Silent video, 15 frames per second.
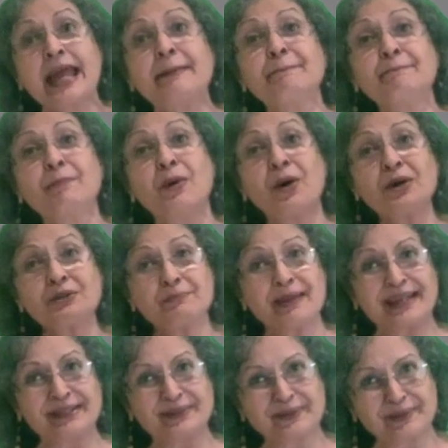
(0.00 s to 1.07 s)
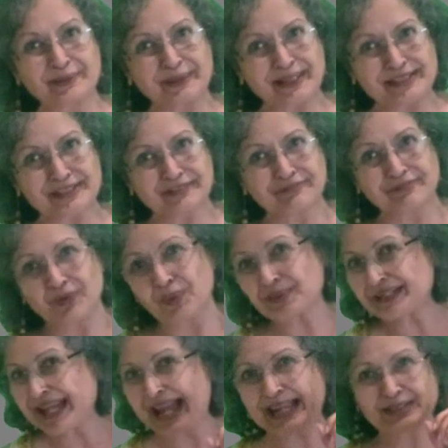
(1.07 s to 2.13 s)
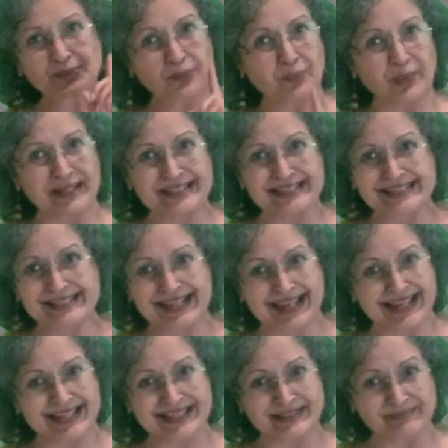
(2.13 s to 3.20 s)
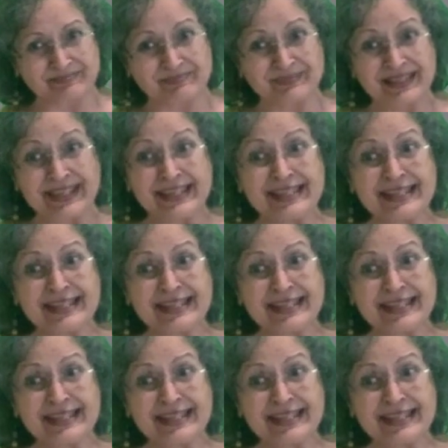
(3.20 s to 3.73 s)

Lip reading: and more men could reach the fort at one time.